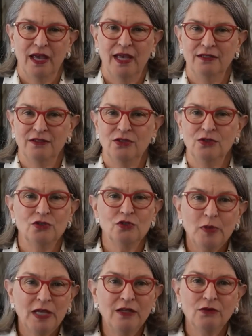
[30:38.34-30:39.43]
and to
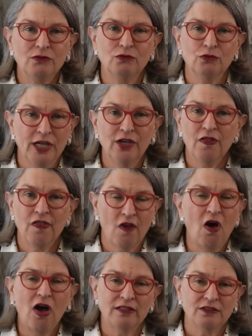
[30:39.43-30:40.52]
speak real
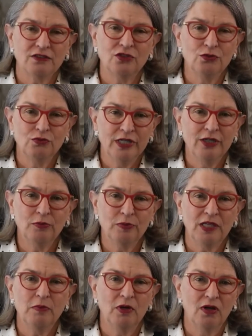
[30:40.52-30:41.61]
thoughts to real
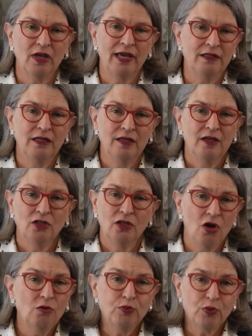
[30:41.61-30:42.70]
people and
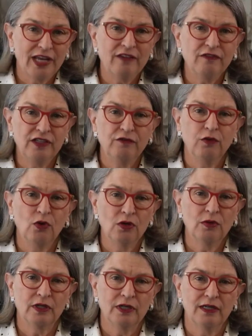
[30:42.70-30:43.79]
go bravely
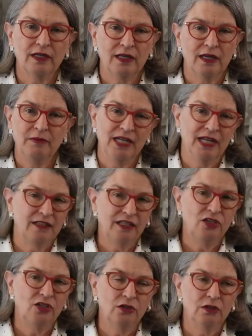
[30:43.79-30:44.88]
forward. I mean, I
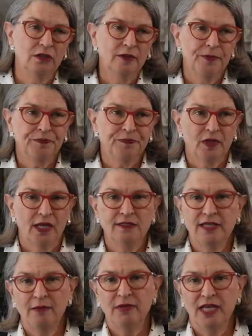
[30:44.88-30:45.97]
think your
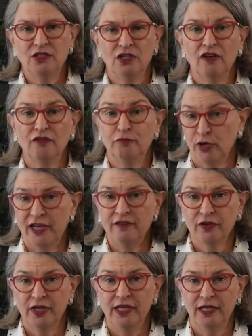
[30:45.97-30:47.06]
examination of
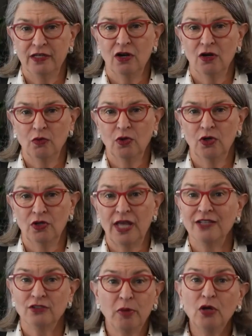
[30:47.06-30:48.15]
bravery in our world
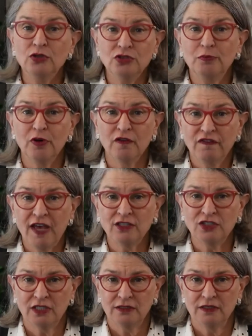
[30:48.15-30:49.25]
as opposed to
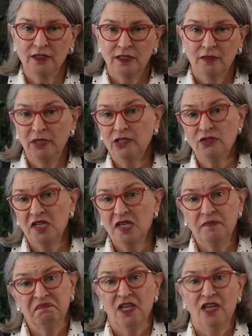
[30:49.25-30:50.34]
perfection, because
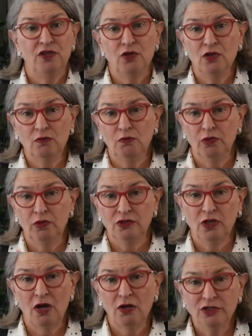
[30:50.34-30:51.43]
if you would
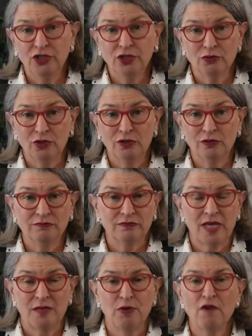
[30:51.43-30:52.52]
go into your room
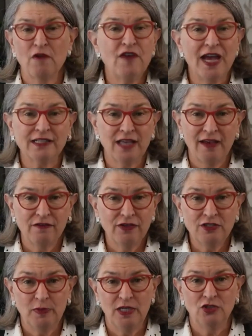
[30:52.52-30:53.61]
and perfect every
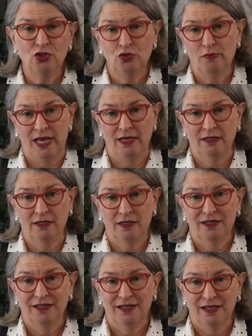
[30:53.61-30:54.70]
speech you make,
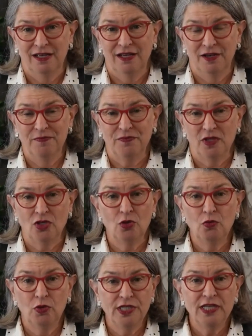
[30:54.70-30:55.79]
um,
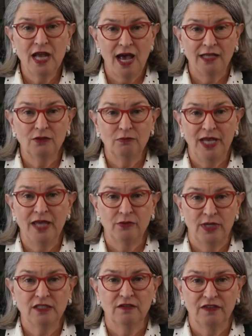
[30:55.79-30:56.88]
you would not be at
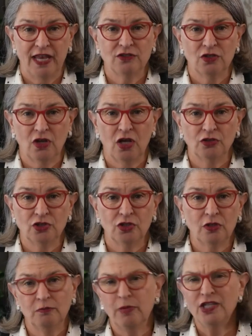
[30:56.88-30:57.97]
risk of cancel
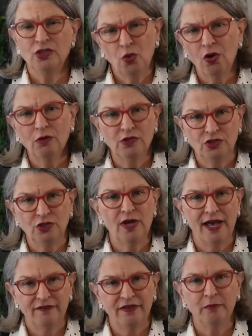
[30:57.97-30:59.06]
culture, but nor would you
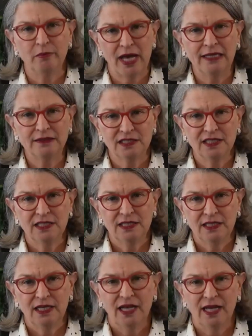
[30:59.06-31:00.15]
have impact.
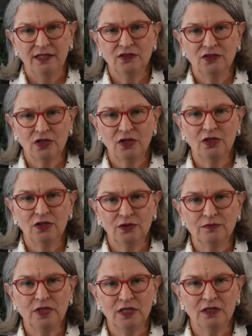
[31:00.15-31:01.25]
And
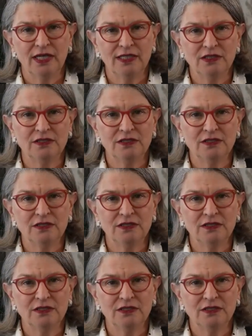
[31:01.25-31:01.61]
so, you know, I